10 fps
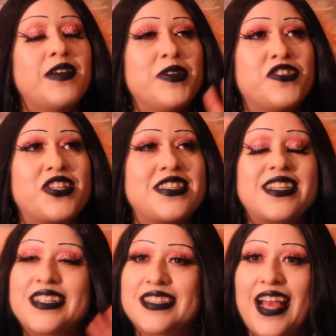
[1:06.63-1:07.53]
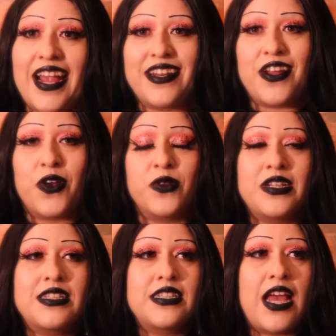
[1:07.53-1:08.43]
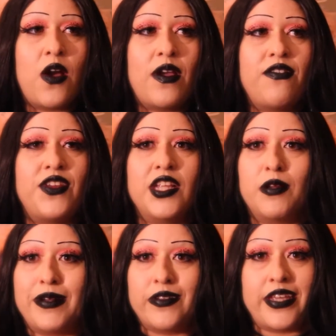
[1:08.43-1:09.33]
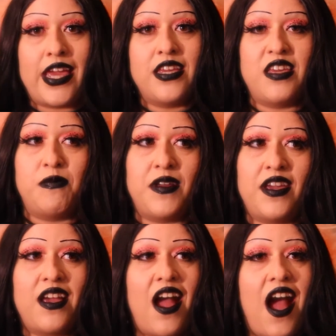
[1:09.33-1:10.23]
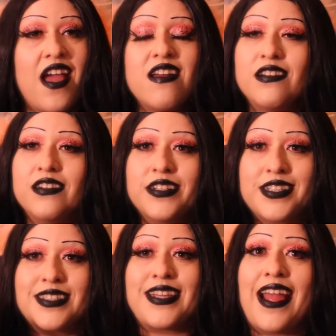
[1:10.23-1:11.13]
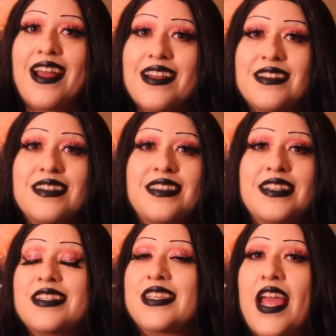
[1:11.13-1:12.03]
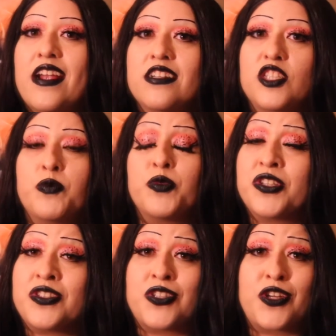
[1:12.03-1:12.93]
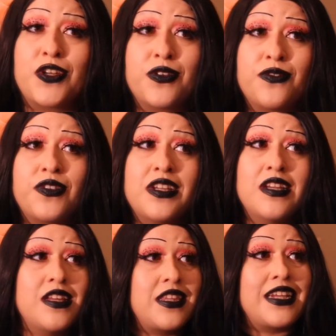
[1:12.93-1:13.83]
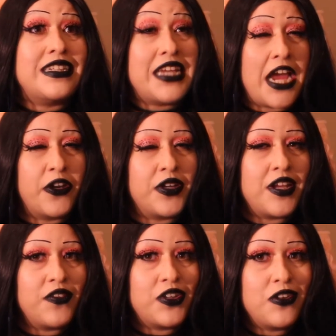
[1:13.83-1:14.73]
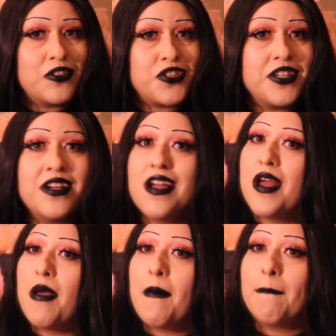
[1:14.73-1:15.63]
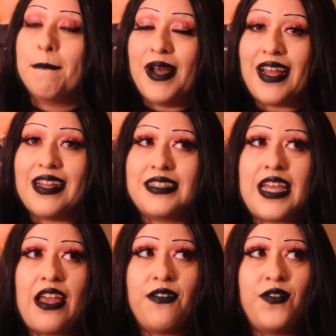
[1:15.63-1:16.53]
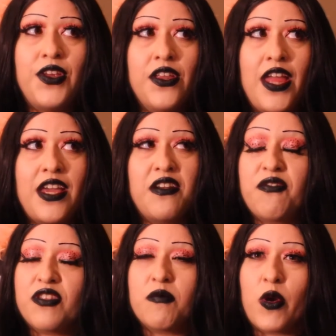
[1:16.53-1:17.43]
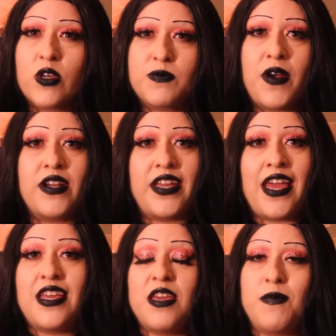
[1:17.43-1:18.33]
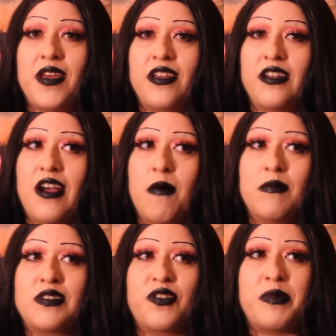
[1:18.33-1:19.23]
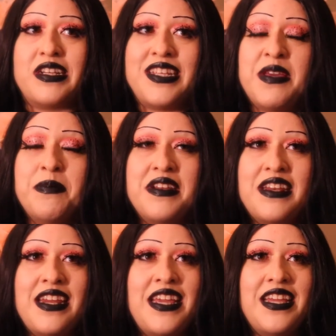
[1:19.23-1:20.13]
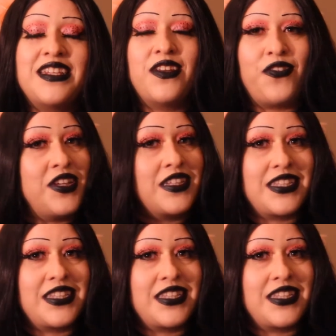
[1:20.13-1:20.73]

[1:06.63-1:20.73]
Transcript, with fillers: let me just side note, this is how I feel about gatekeeping. I understand the desire to preserve the integrity of a culture, but I feel like for the most part gatekeeping comes from a deep need to feel